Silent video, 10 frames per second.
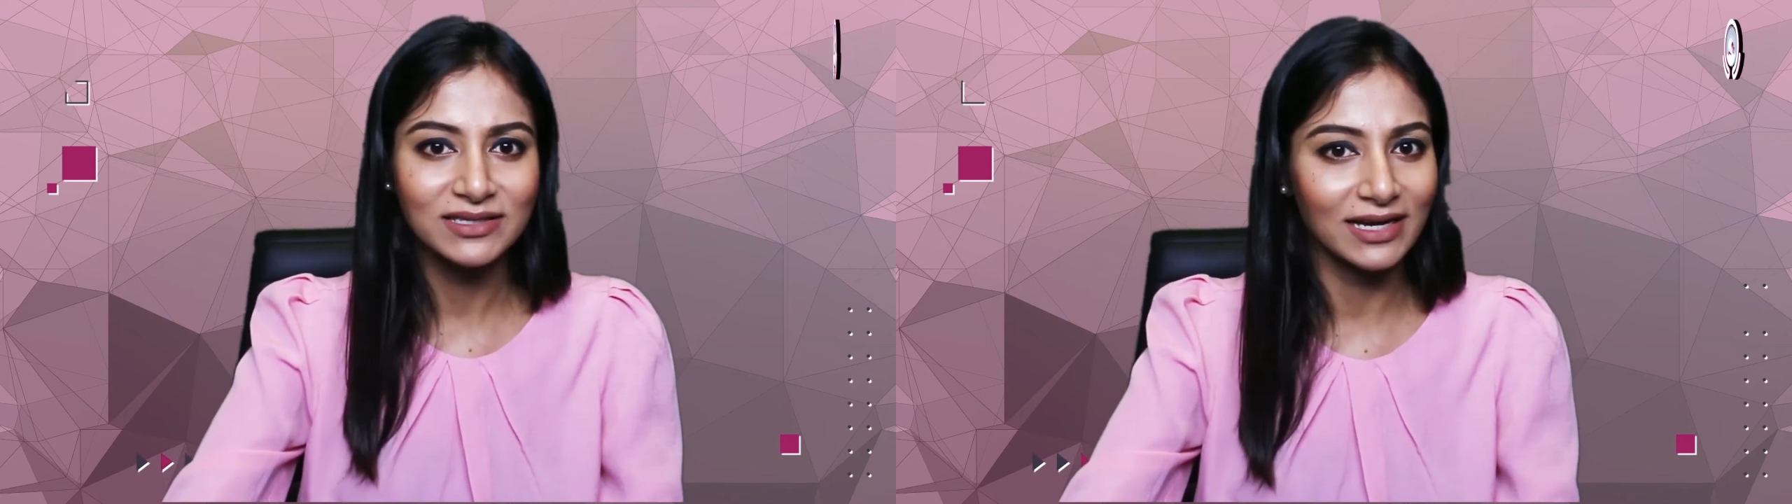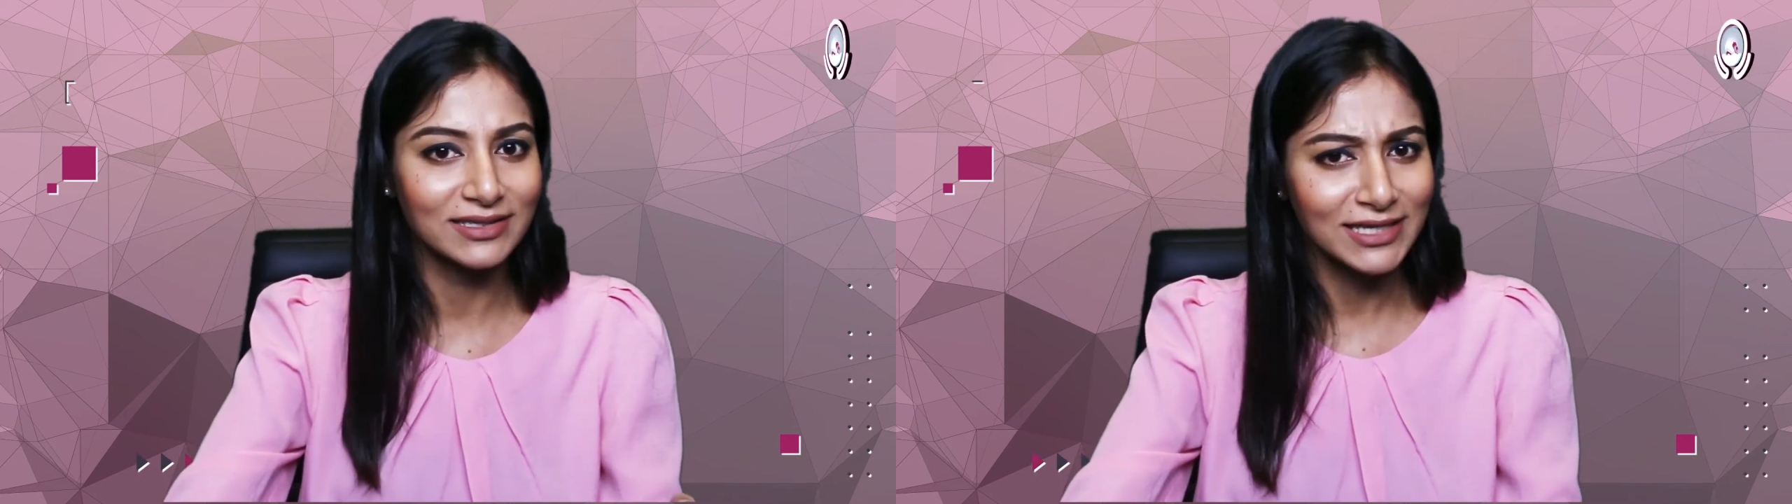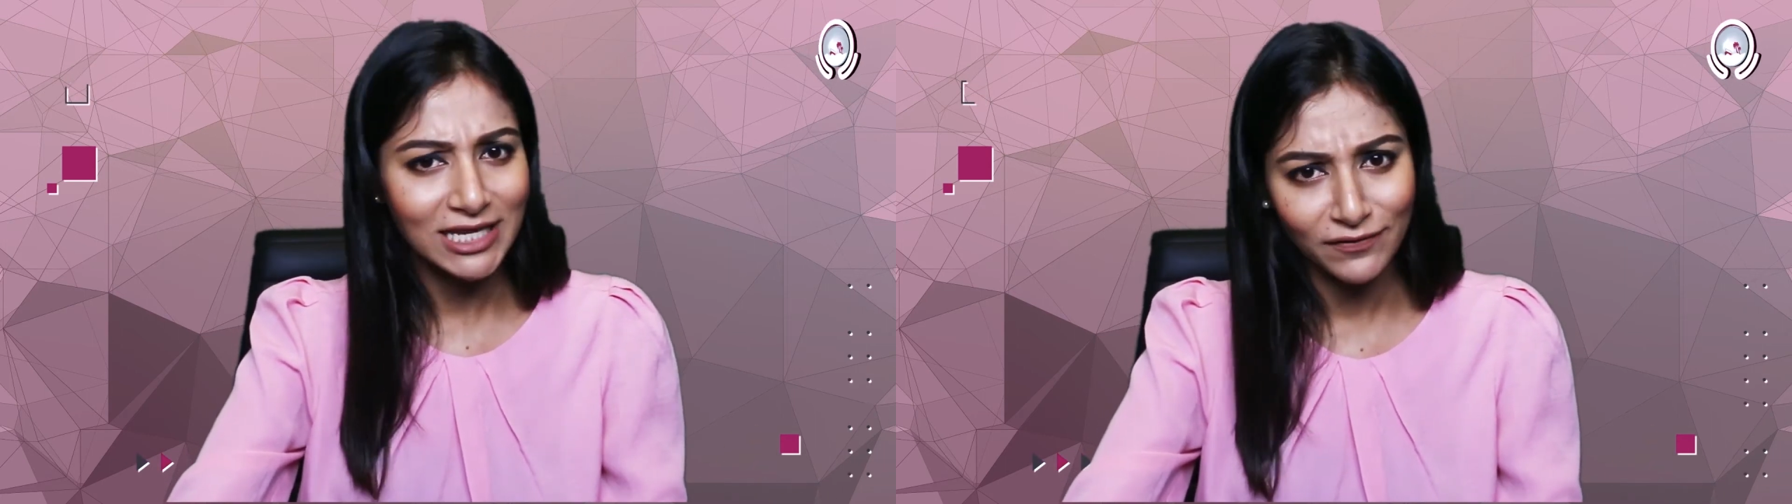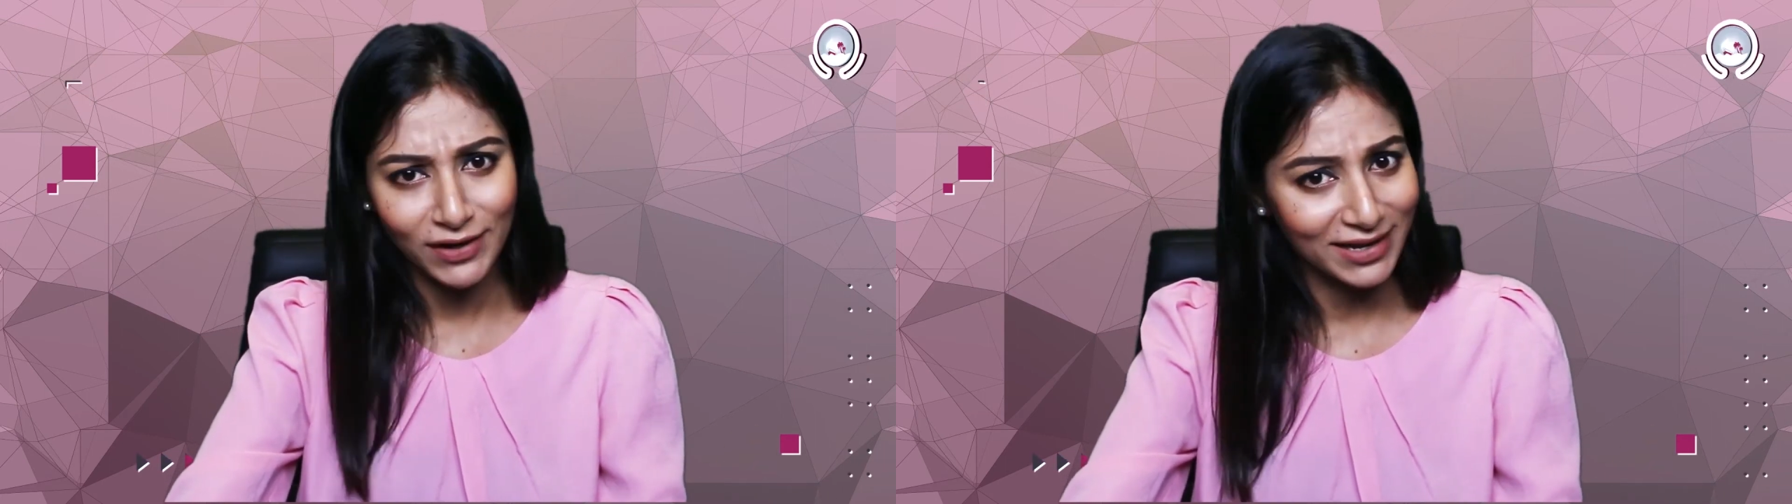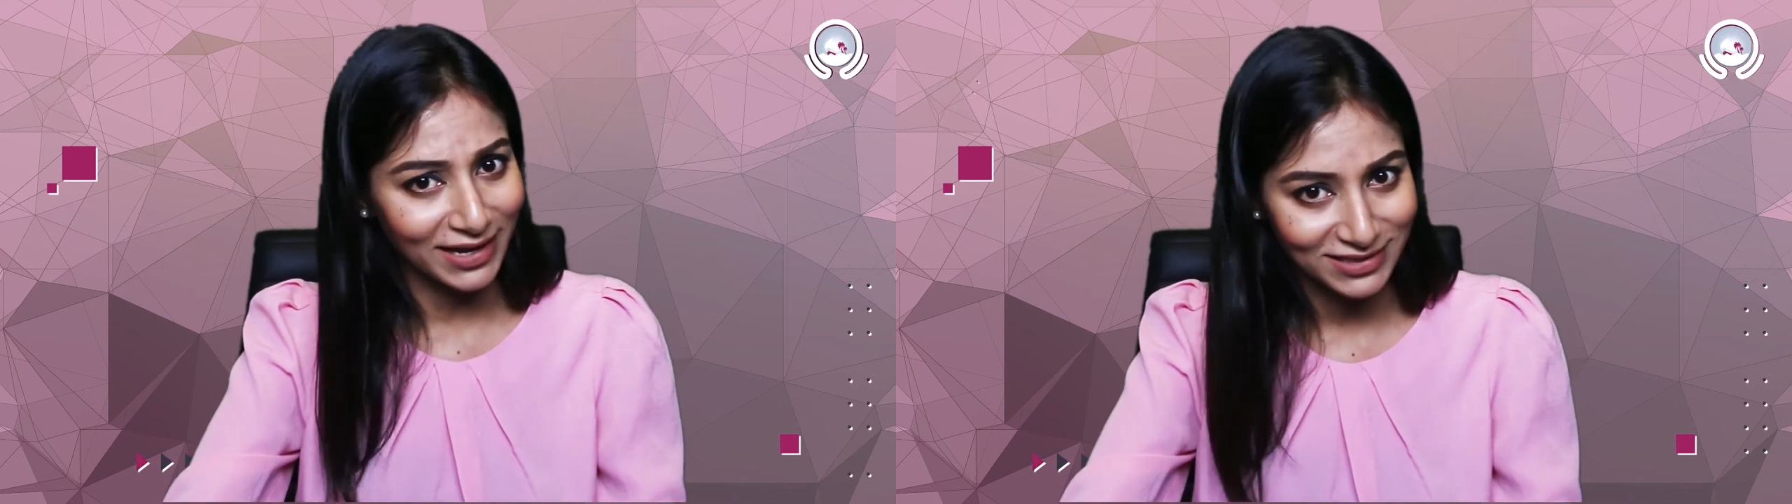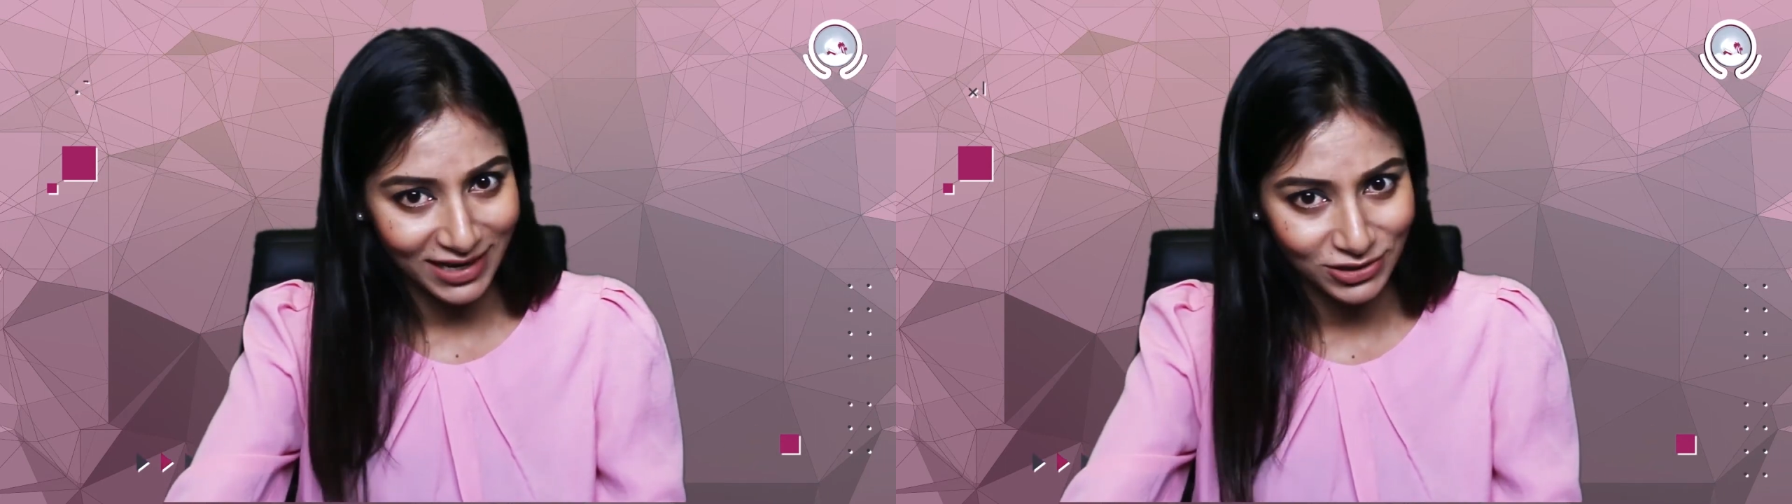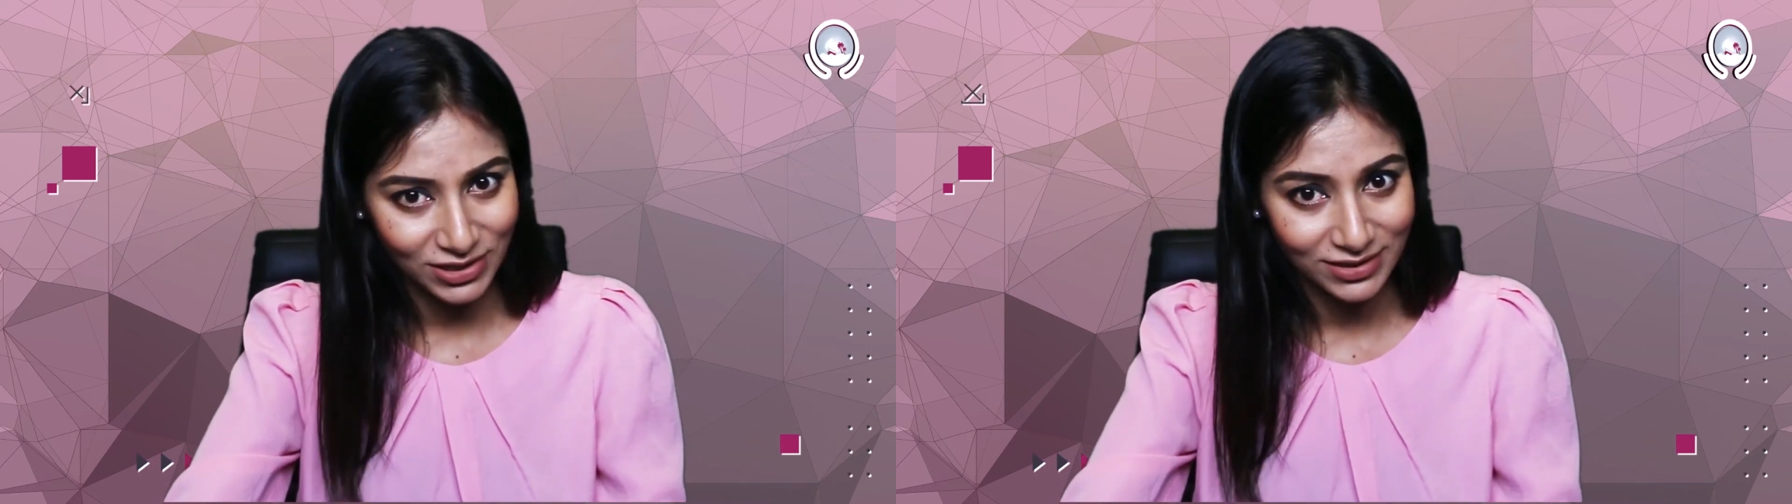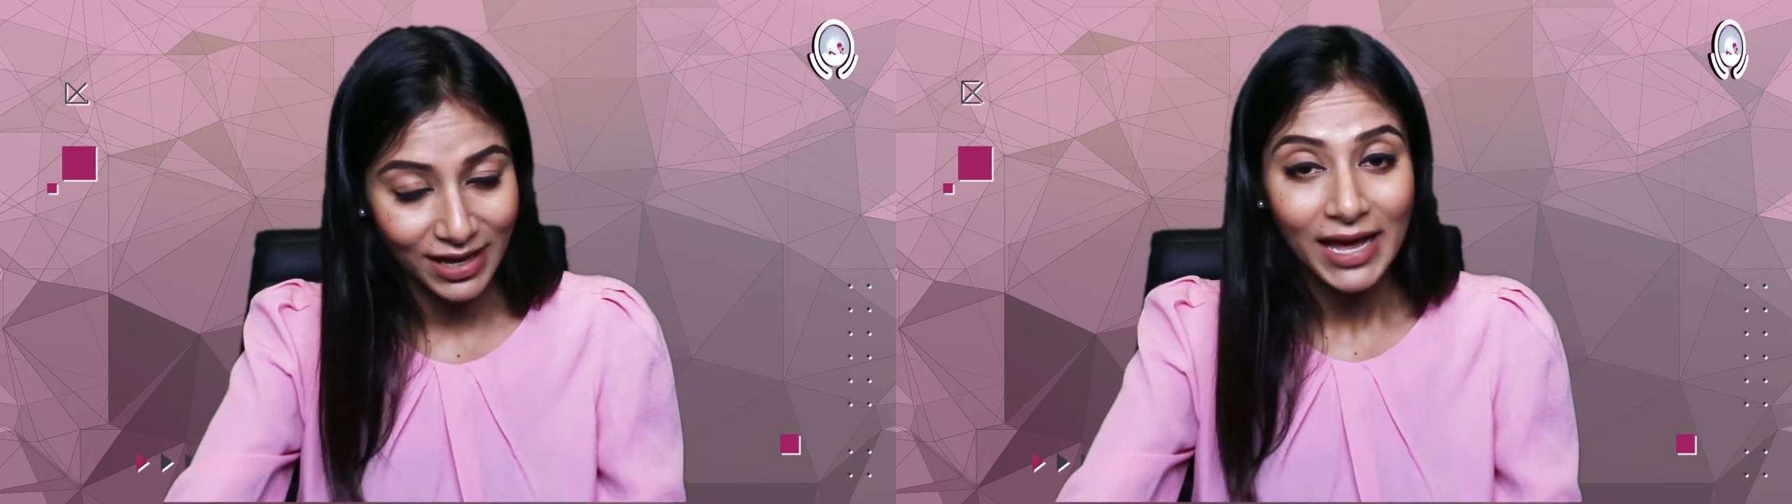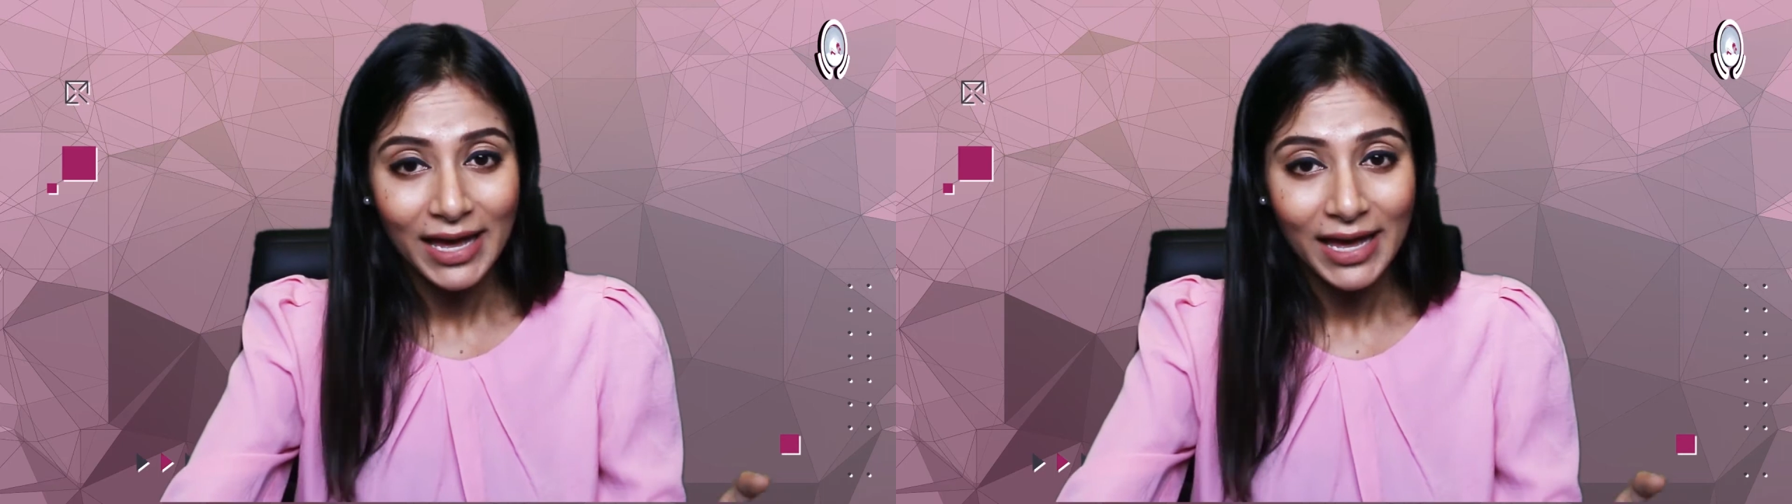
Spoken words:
successfully conducted,